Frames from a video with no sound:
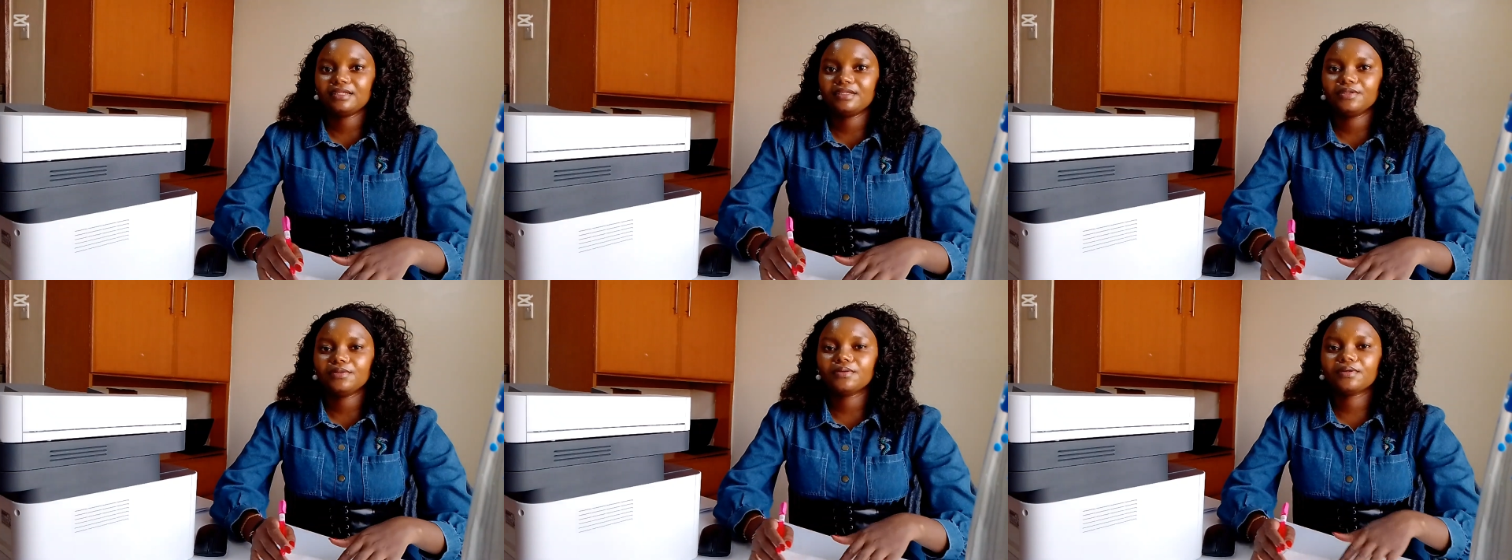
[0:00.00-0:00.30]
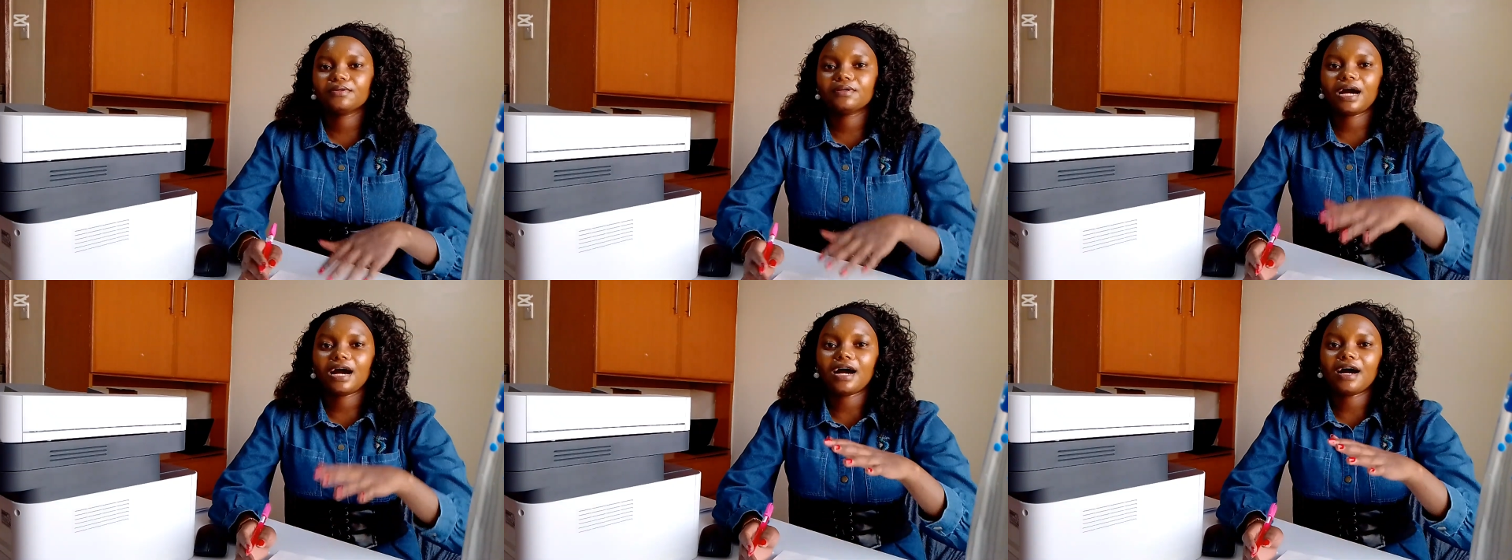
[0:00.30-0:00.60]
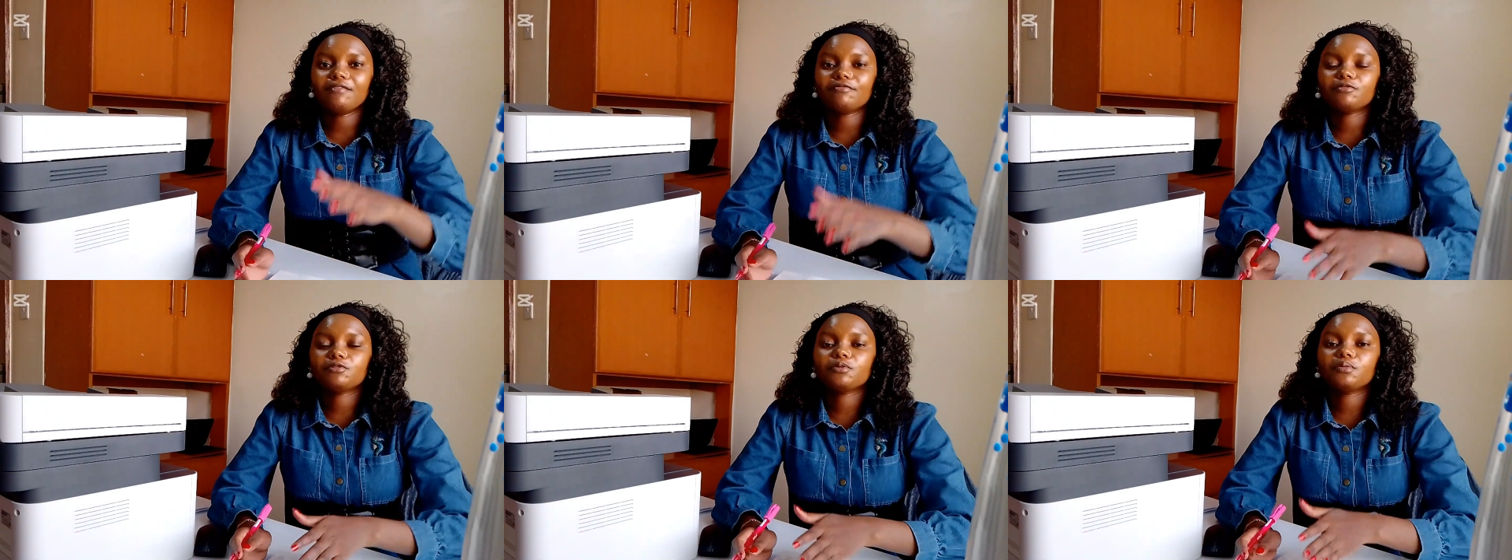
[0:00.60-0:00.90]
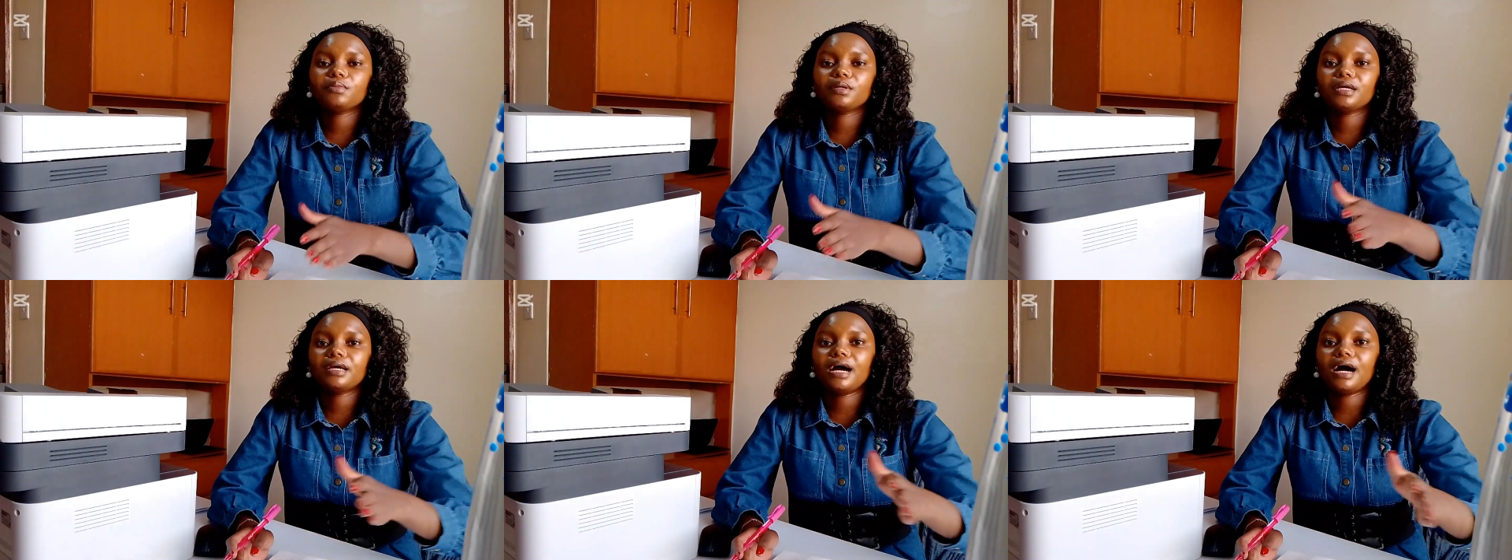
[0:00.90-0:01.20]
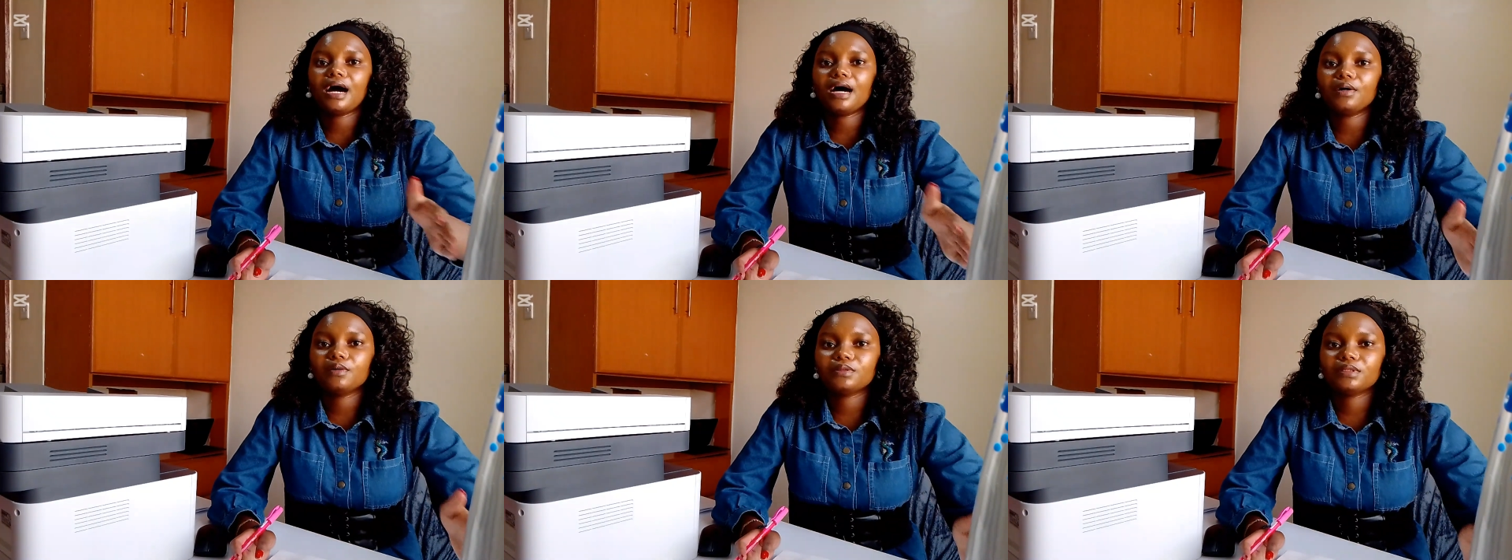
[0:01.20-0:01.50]
you have to be
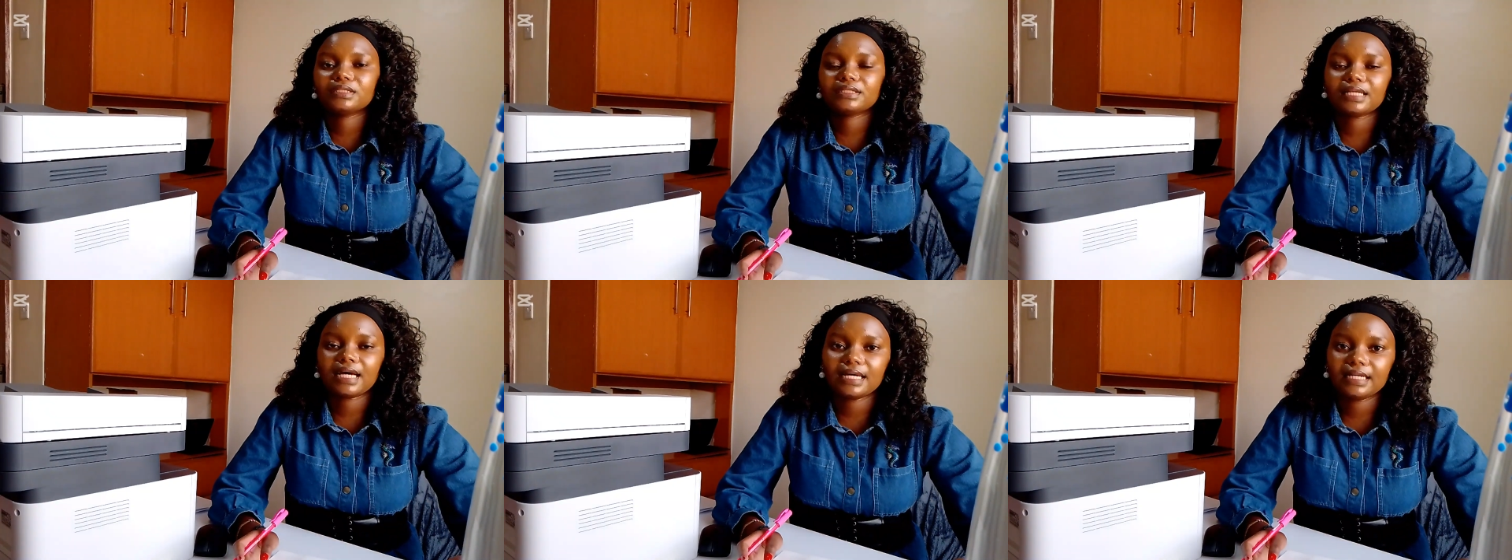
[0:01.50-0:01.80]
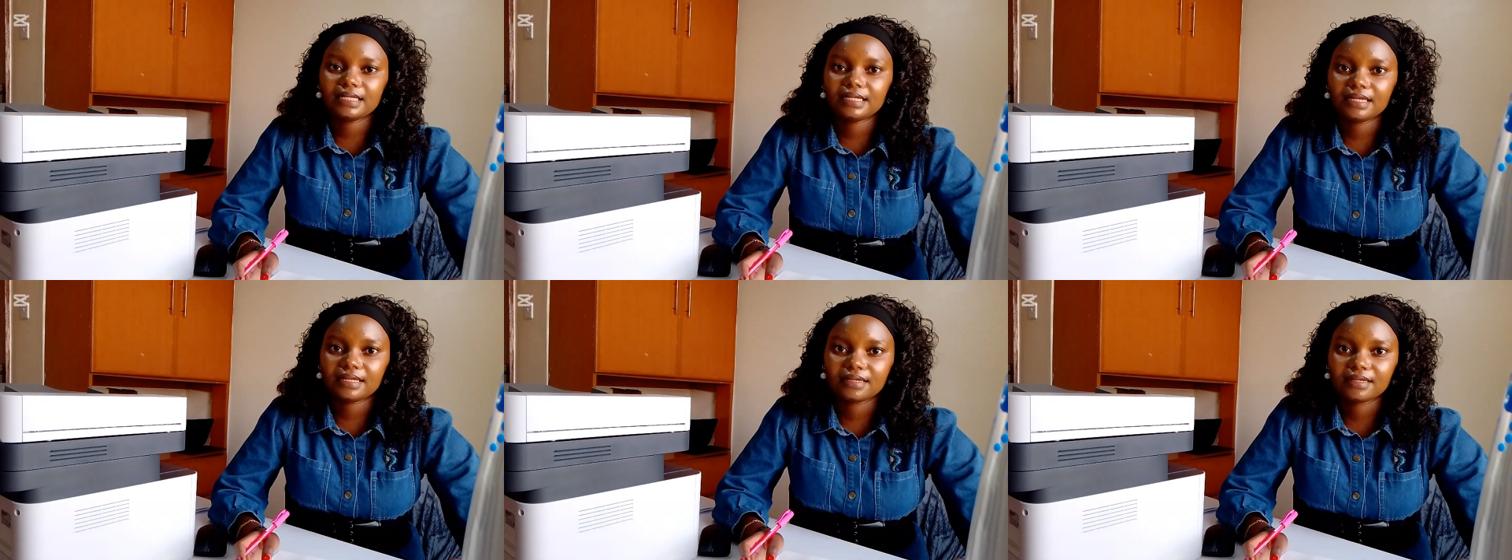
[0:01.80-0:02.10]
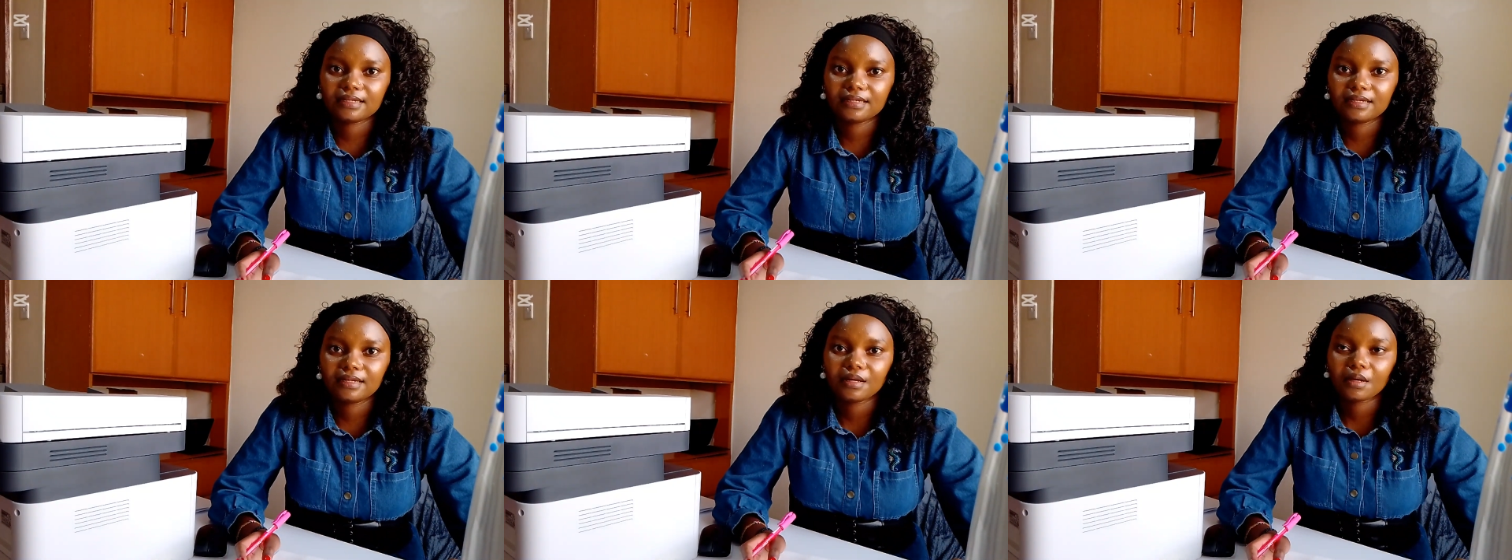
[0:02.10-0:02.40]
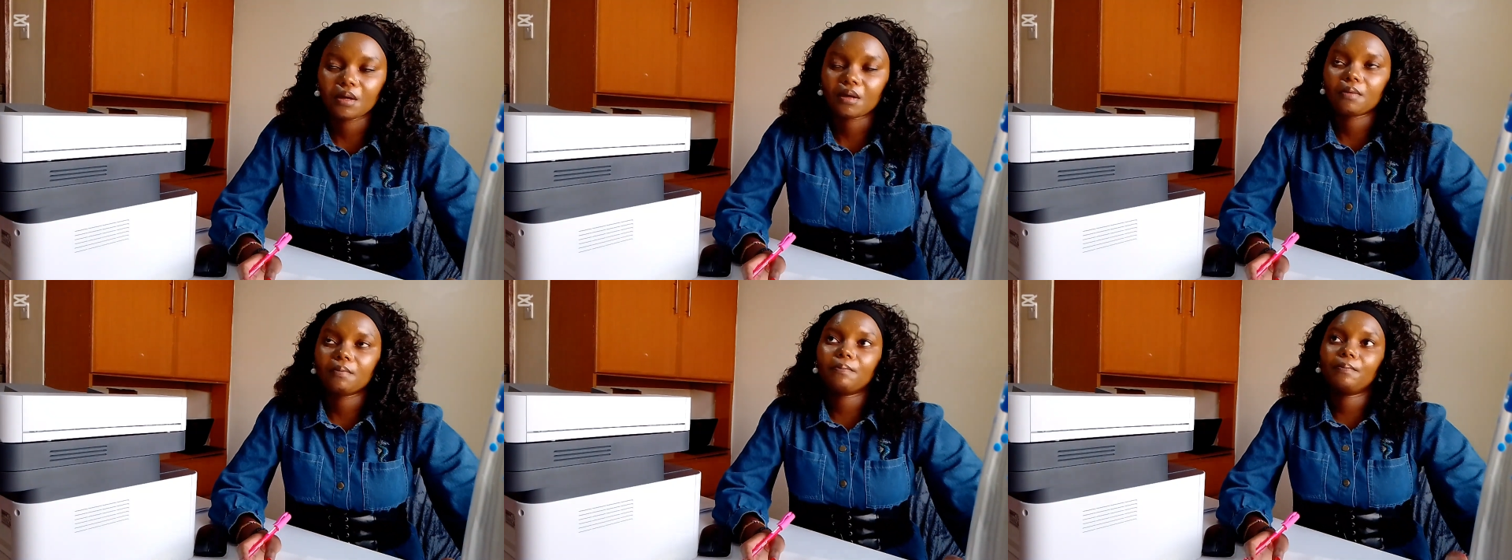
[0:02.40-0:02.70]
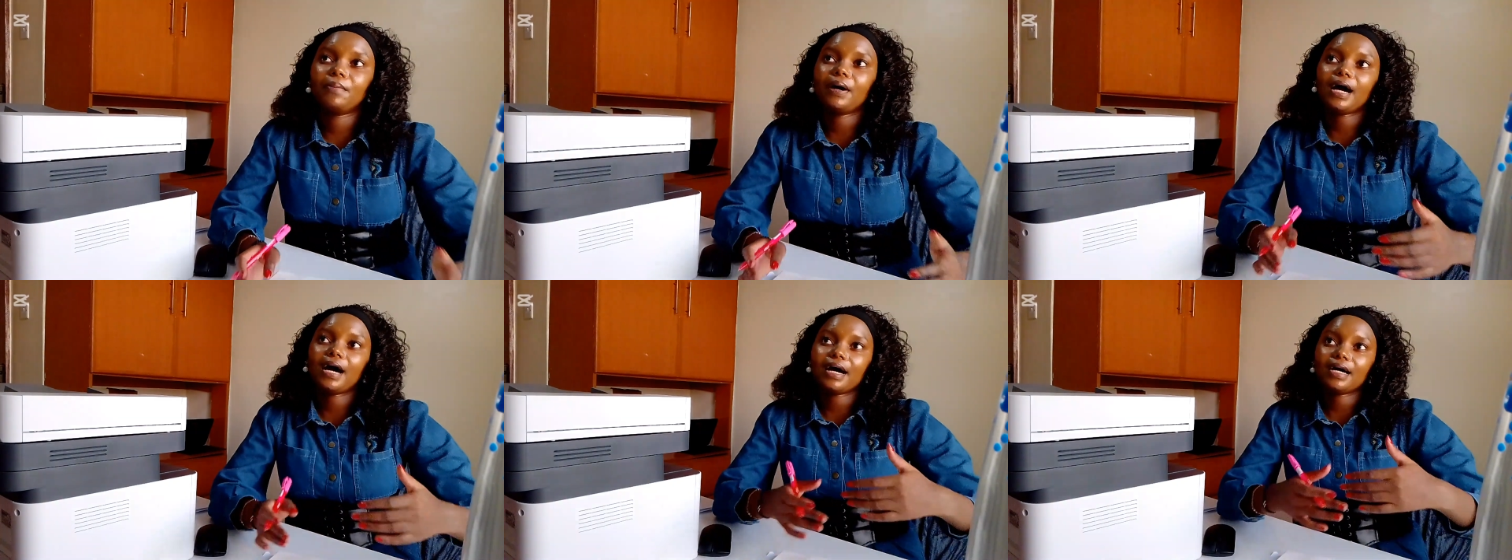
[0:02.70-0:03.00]
outside.
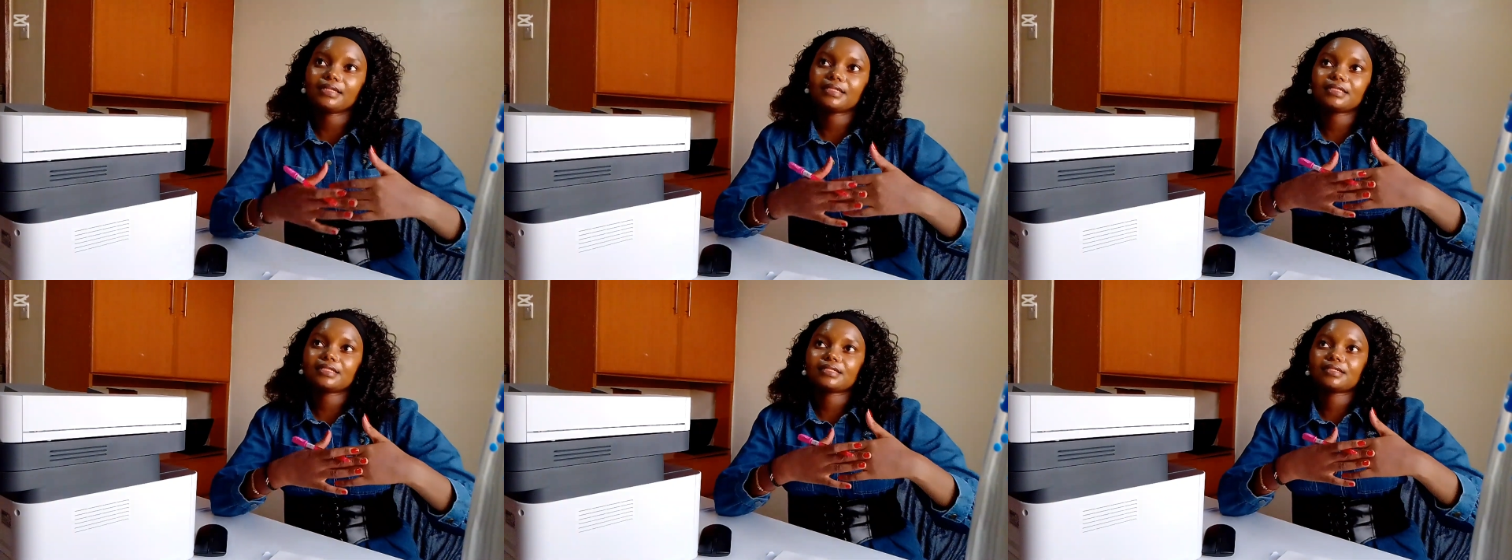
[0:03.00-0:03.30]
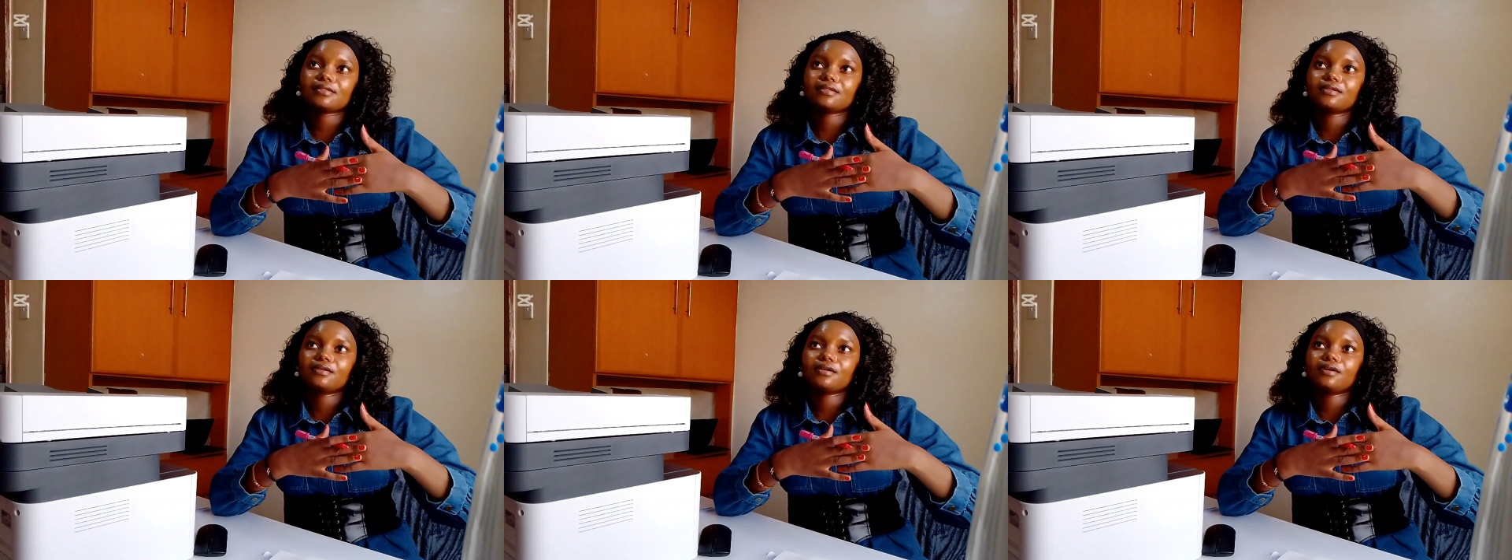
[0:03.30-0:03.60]
But